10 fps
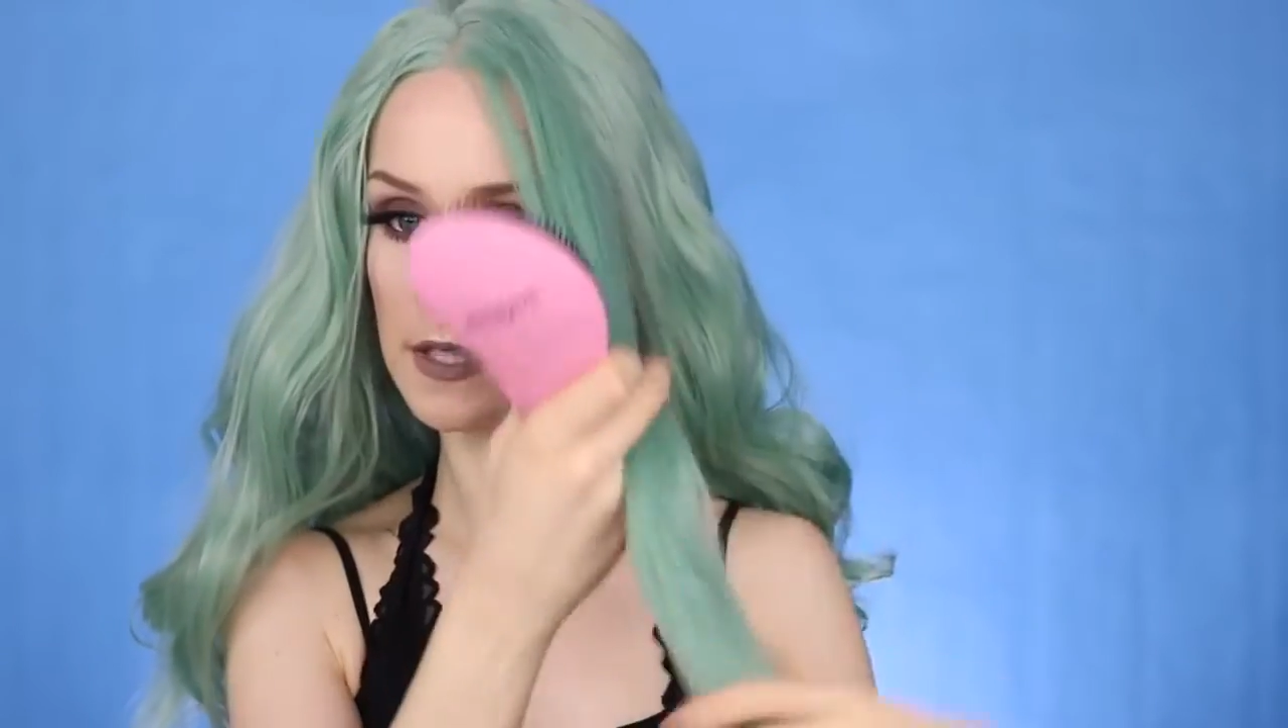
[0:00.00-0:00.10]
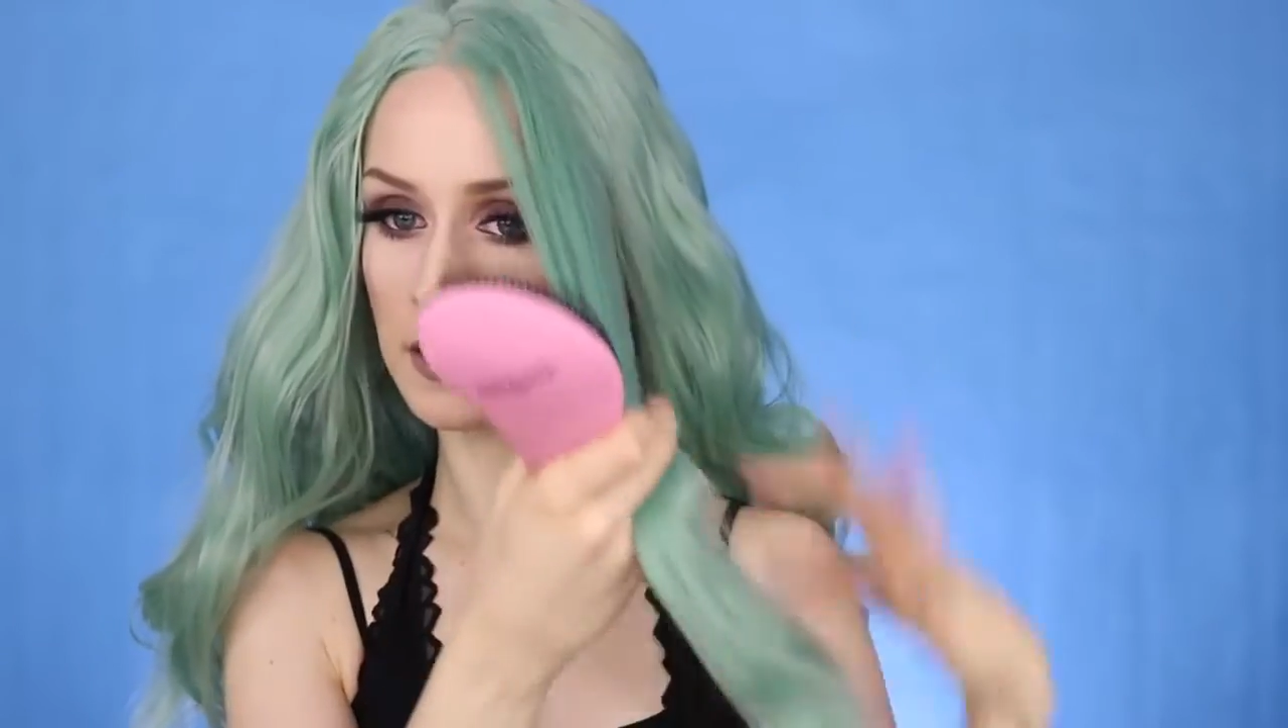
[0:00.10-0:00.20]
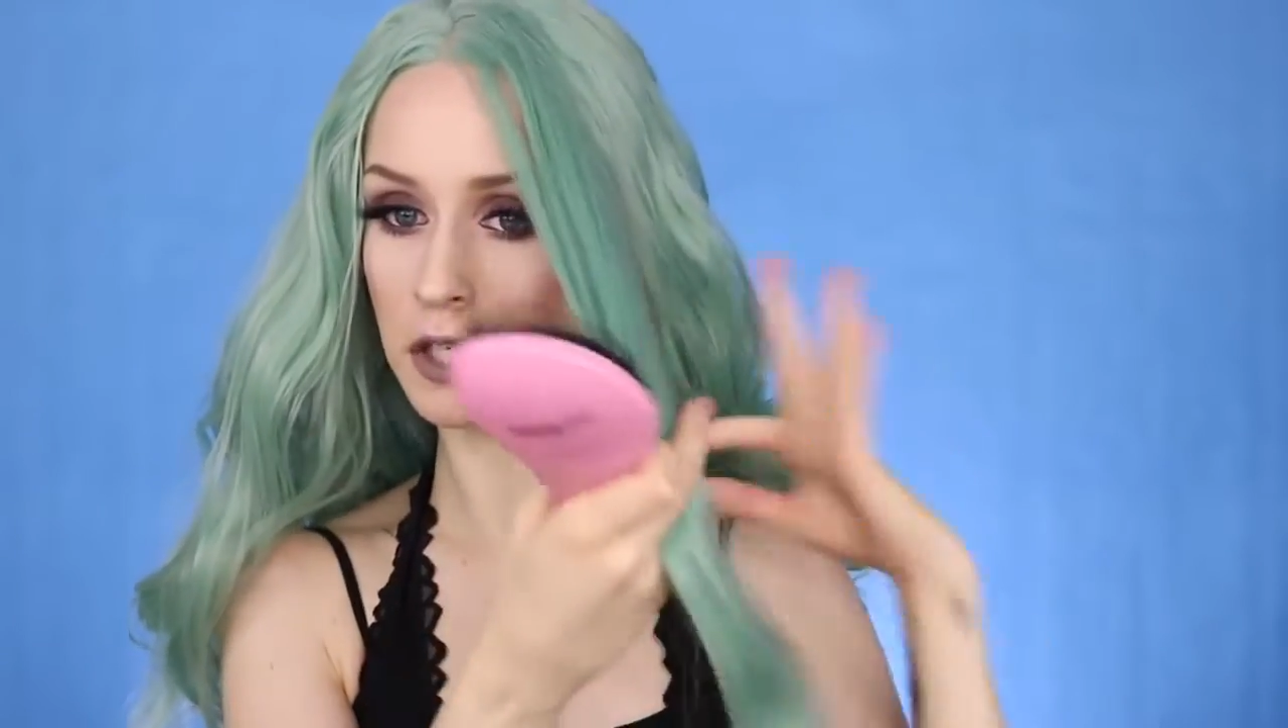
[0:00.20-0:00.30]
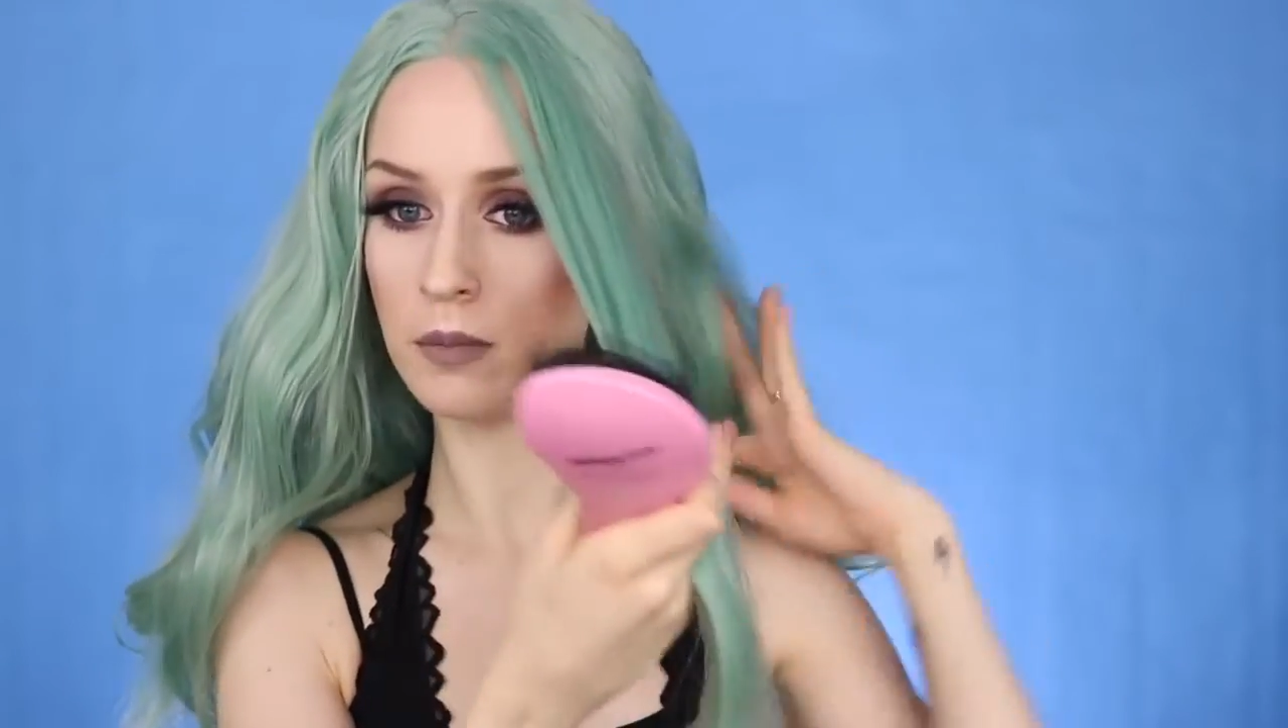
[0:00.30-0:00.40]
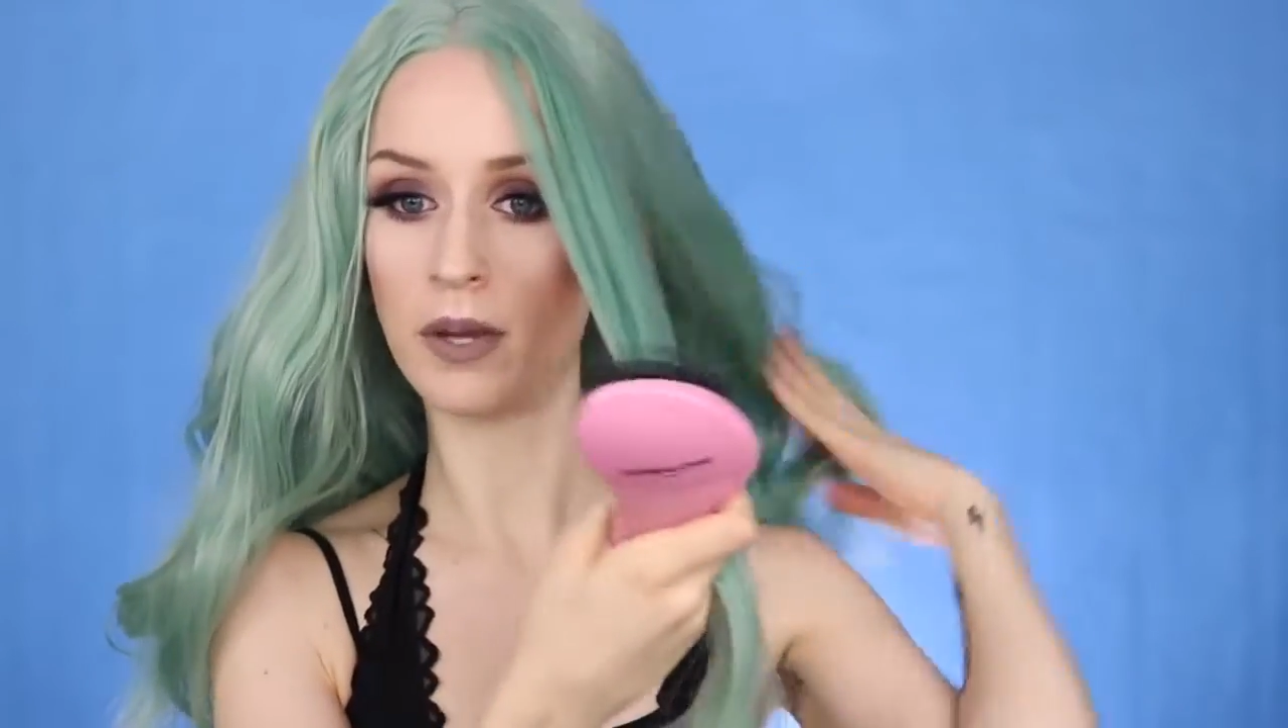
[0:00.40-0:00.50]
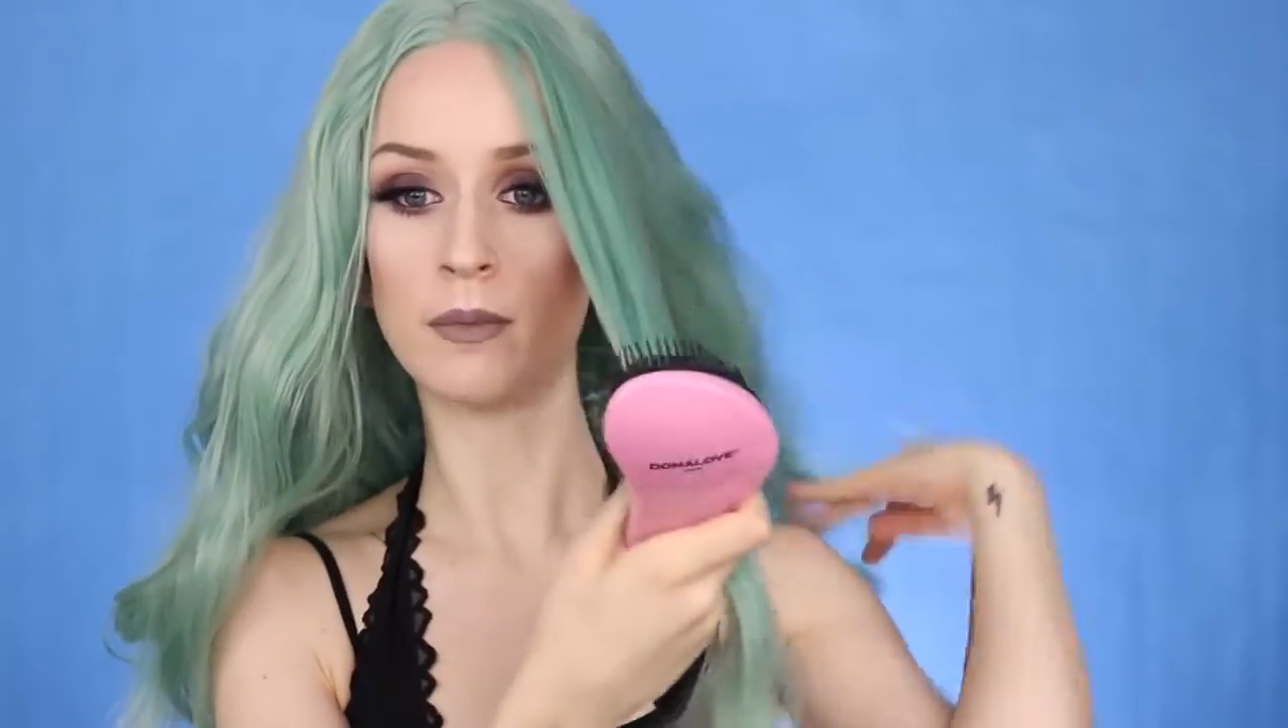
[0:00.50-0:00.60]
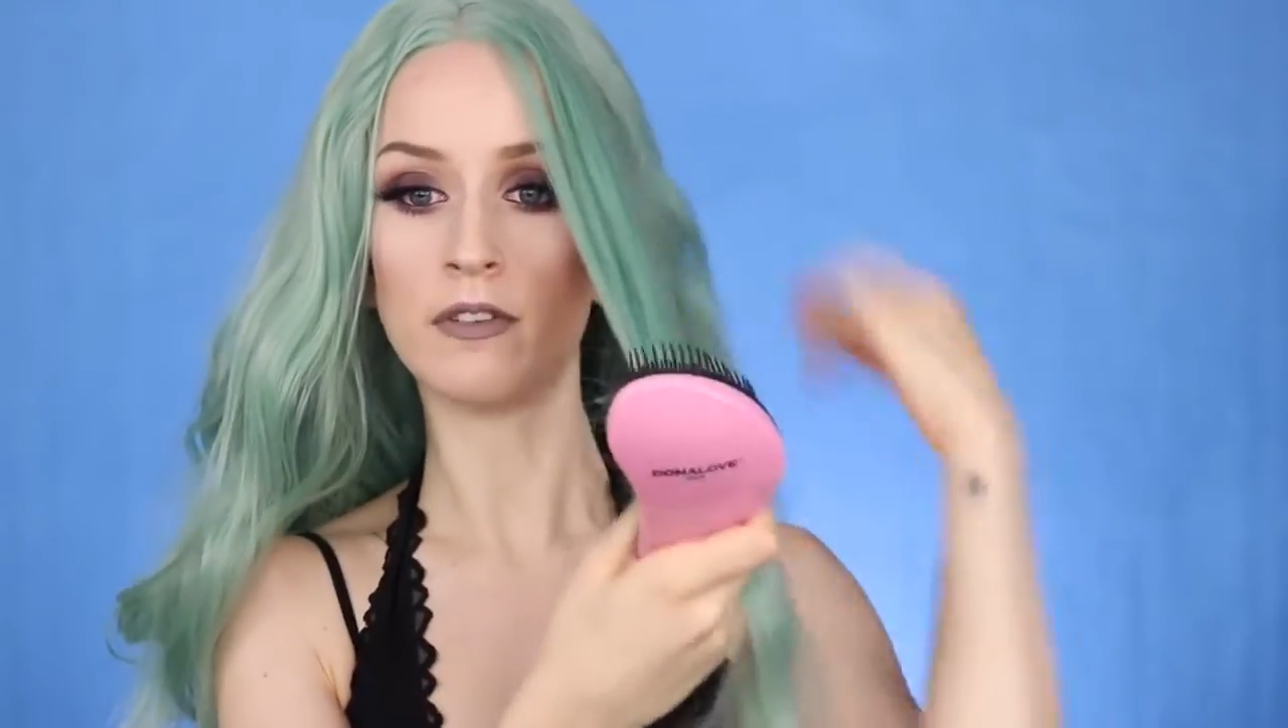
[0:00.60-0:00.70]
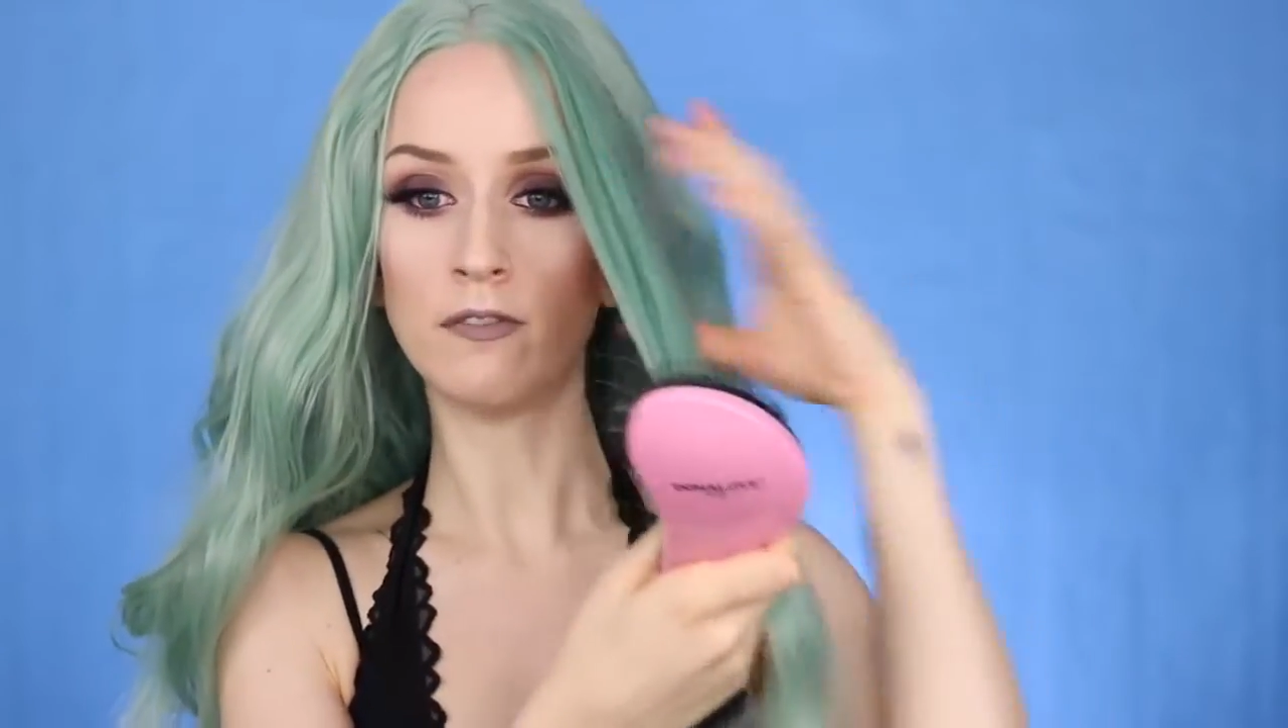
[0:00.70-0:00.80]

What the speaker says: section by my